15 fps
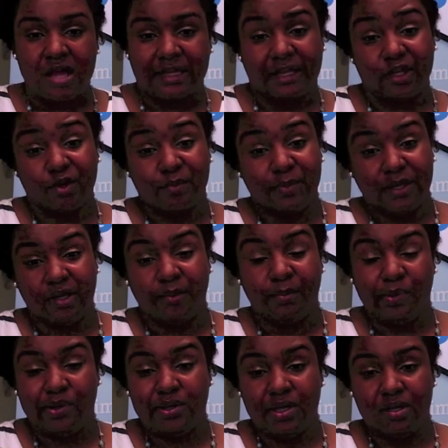like you're being a
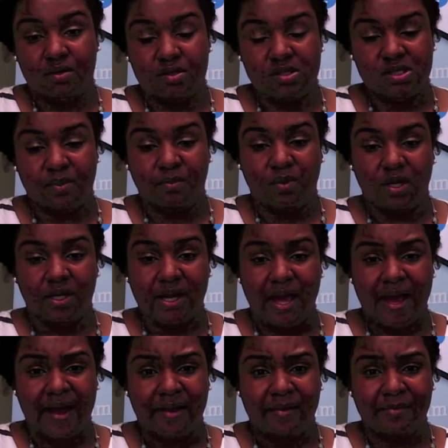burden on
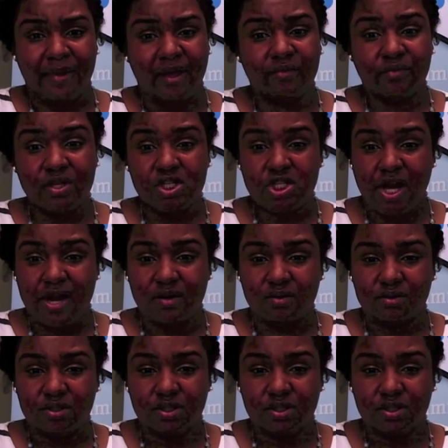someone um, and reach out.